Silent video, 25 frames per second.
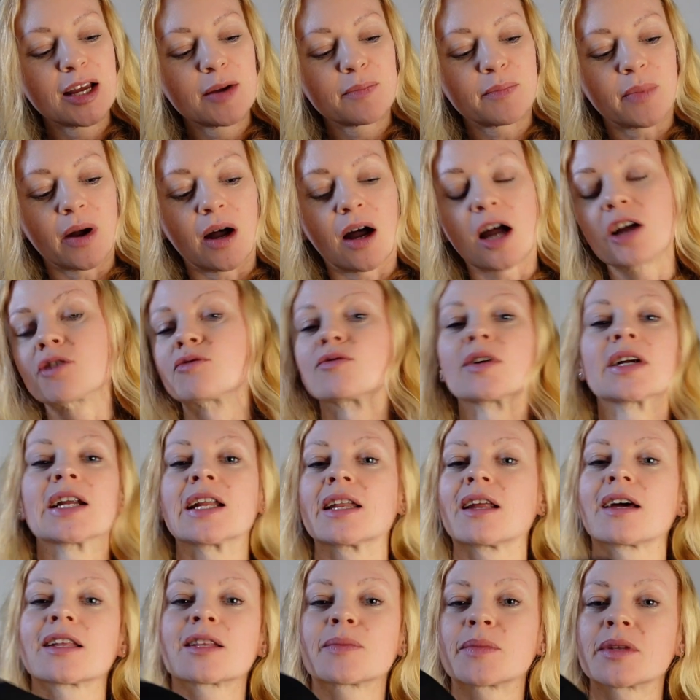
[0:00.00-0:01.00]
but I really
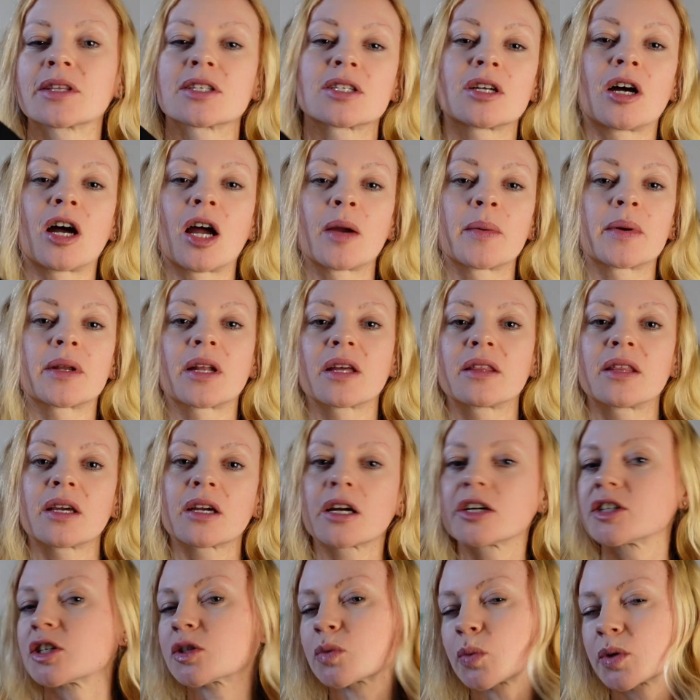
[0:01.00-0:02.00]
liked them at the time, and I
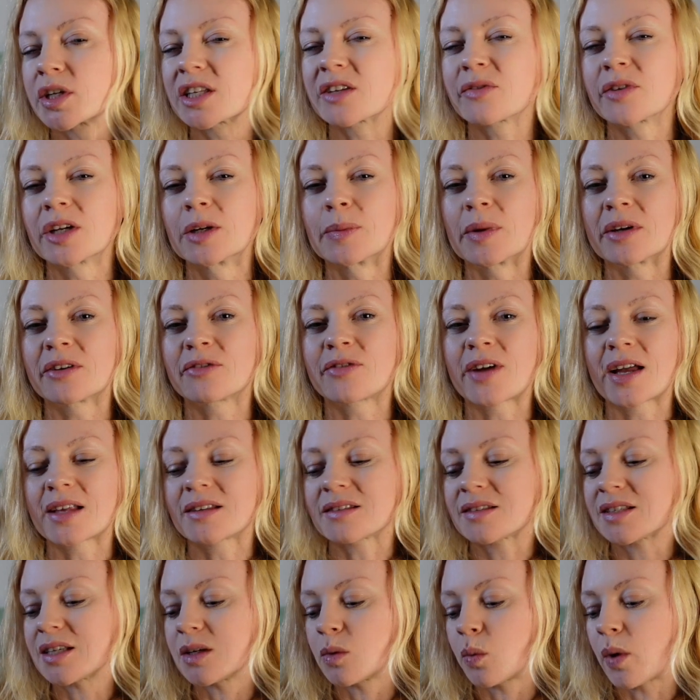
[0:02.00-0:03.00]
think I just wanted to feel a bit
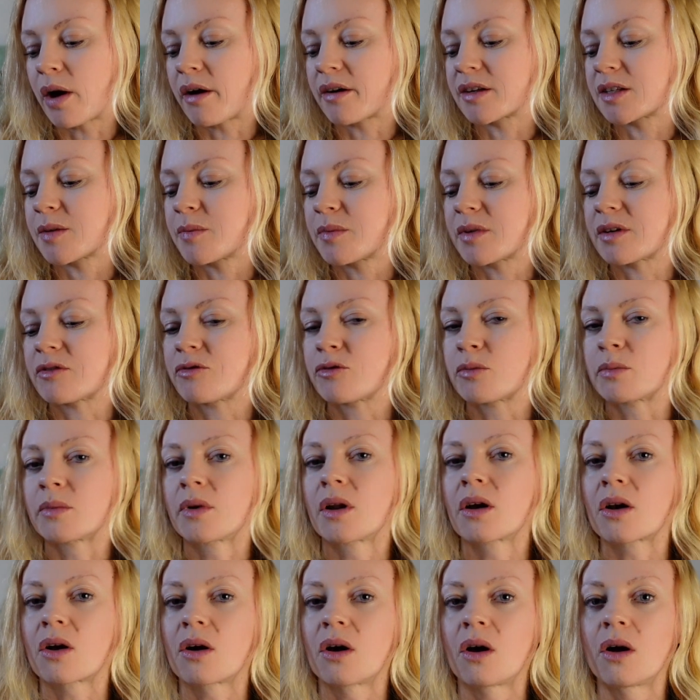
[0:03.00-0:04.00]
fancy and wearing something from
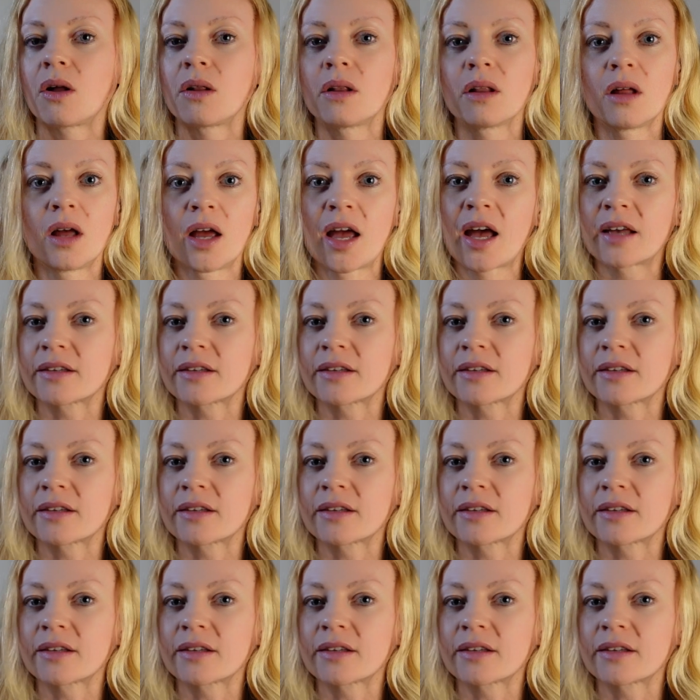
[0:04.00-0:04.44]
Le Col.